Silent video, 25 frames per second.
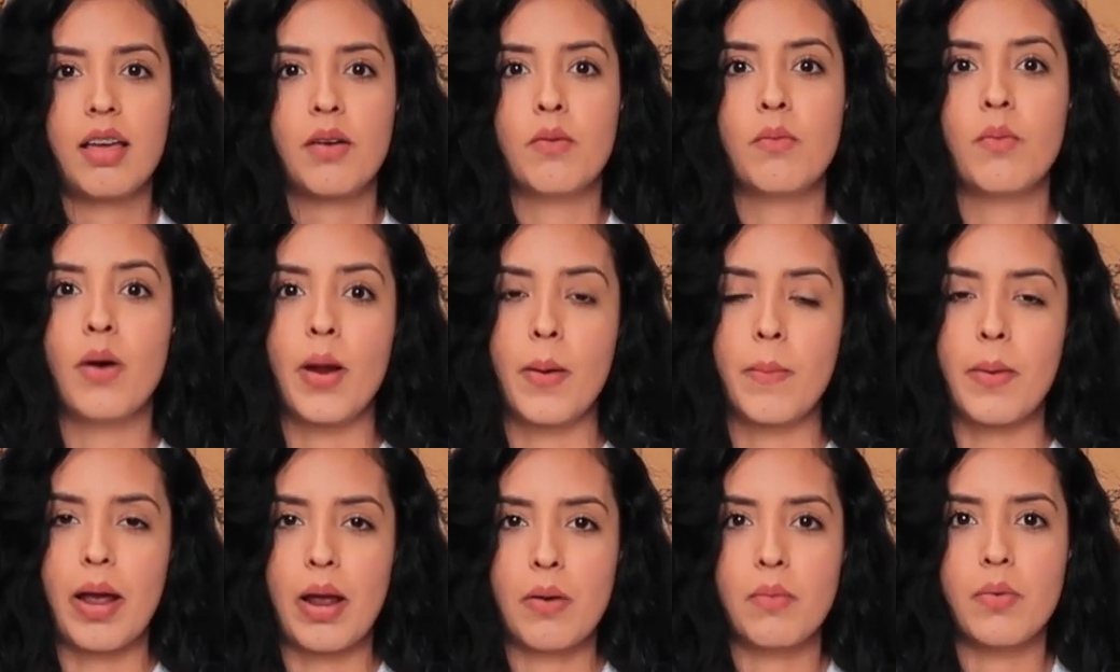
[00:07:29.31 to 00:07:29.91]

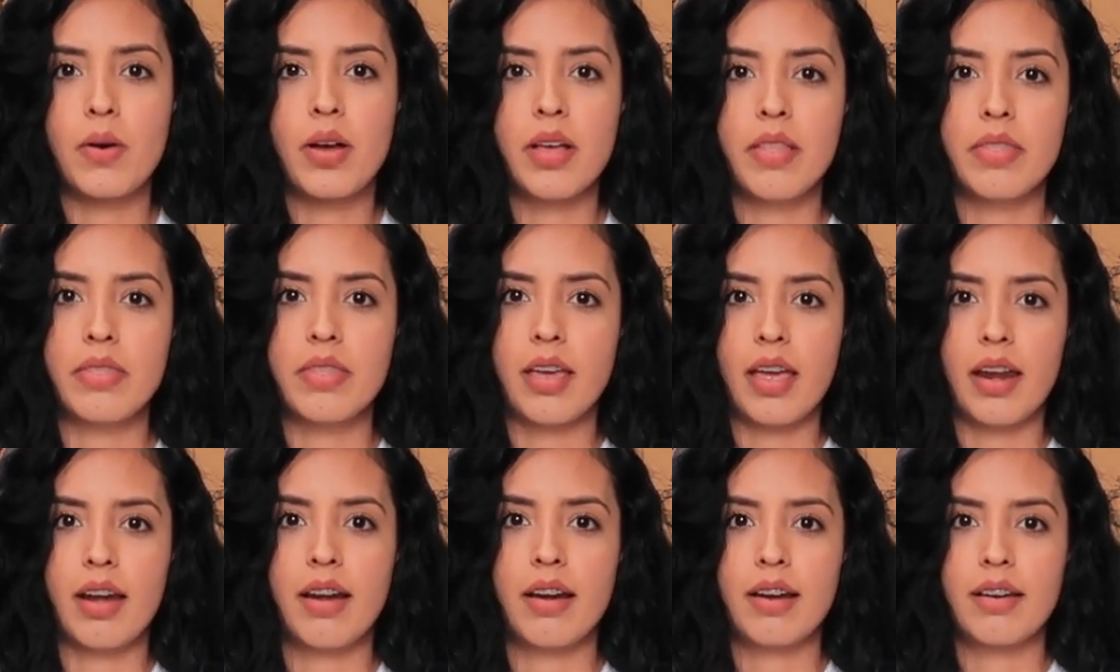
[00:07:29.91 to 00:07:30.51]
one by one
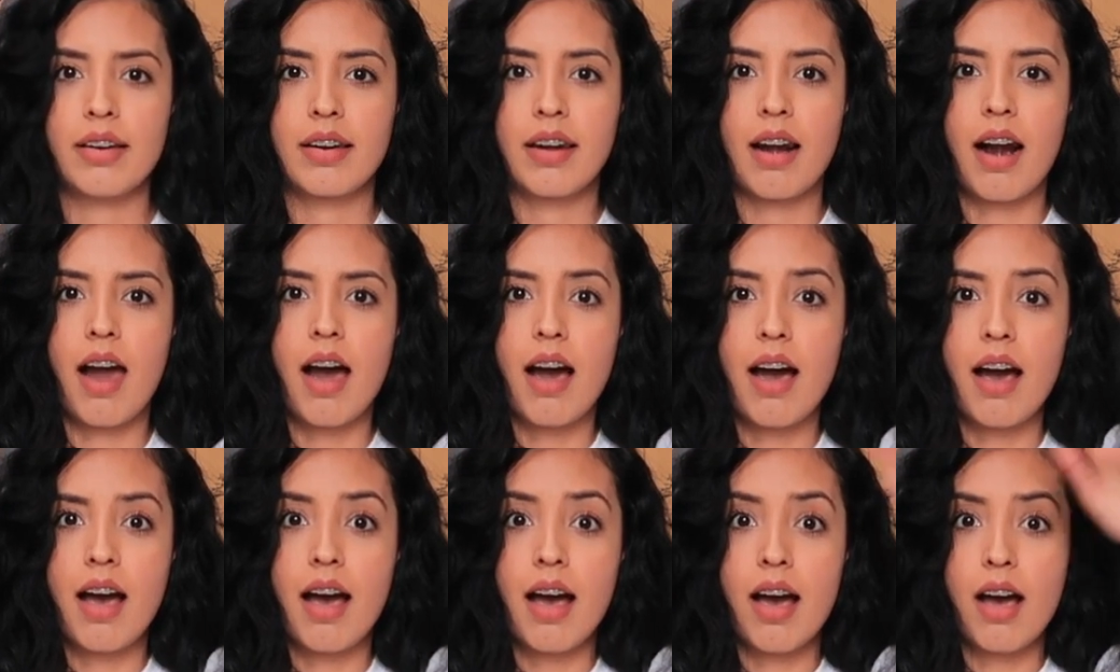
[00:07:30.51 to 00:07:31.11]
than
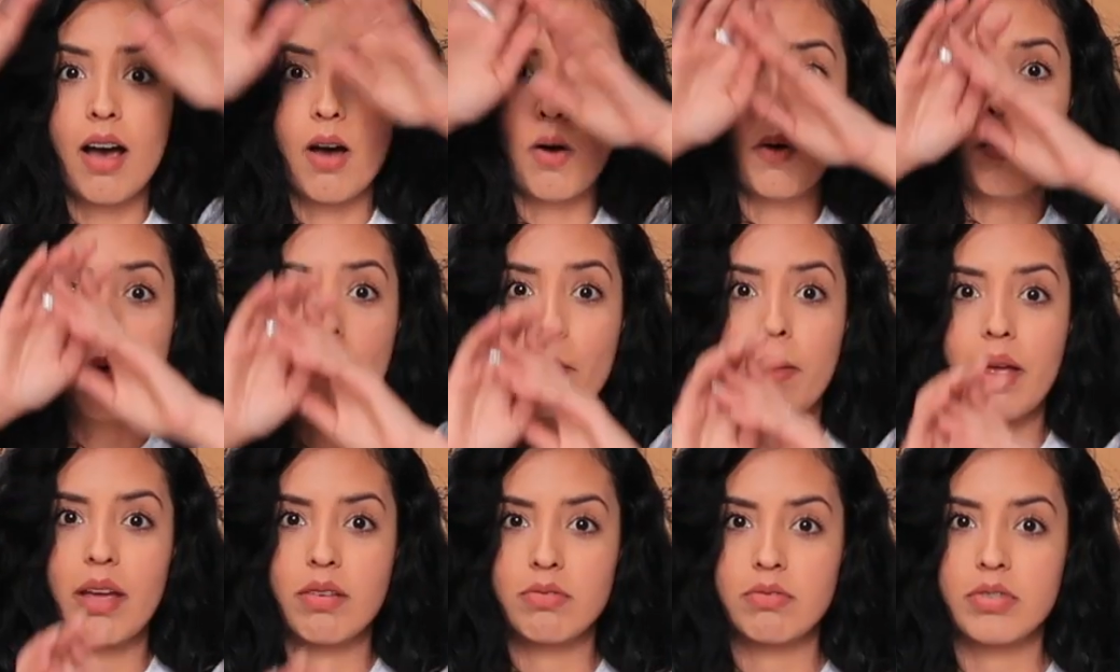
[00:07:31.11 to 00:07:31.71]

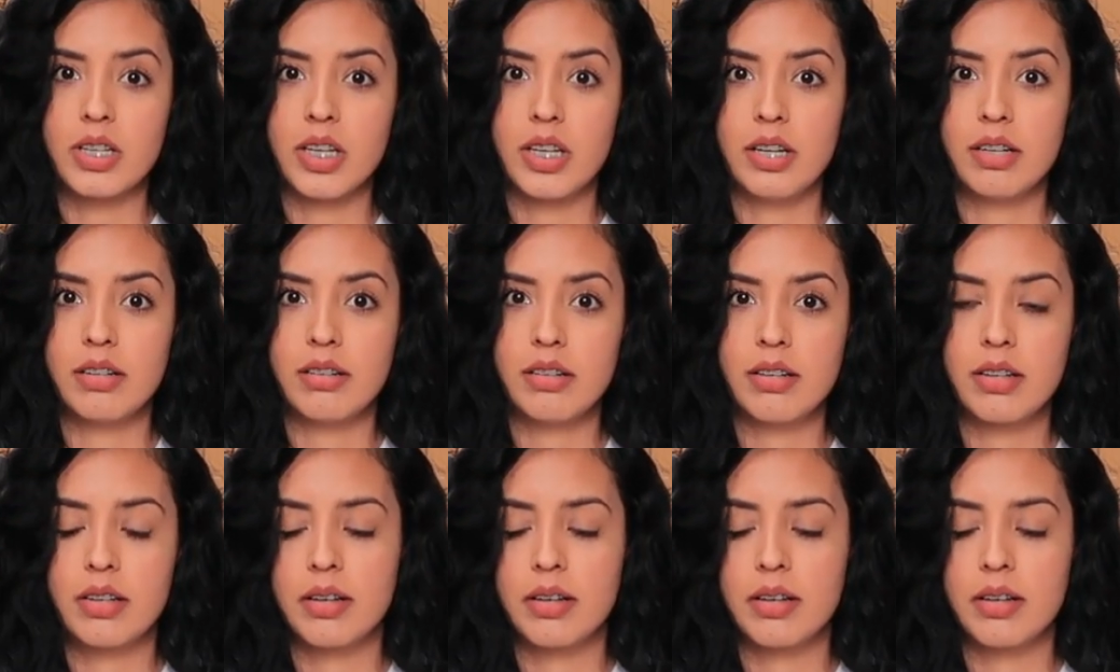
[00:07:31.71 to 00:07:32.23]
whole mountain.